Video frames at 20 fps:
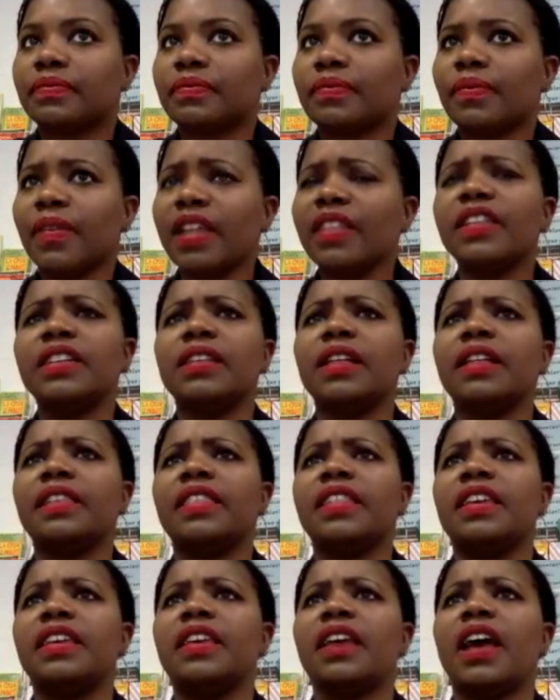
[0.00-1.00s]

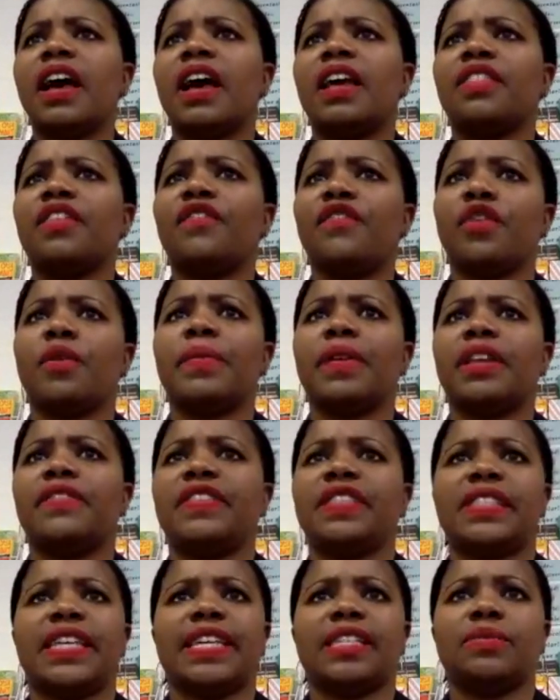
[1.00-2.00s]
the formative
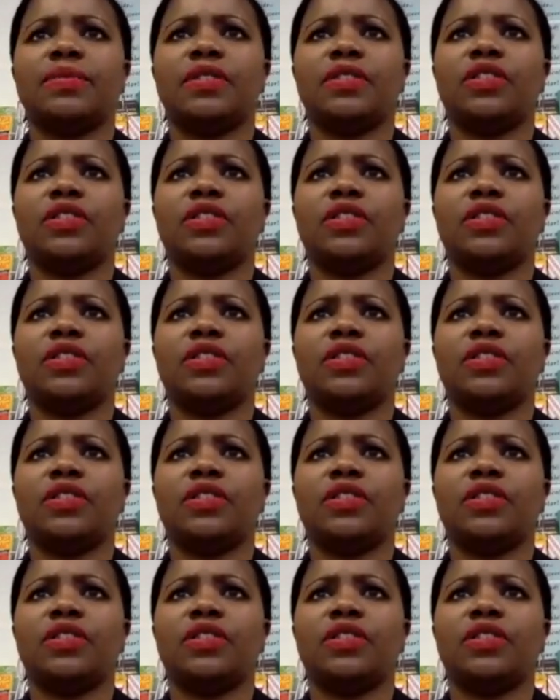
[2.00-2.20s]
assessments.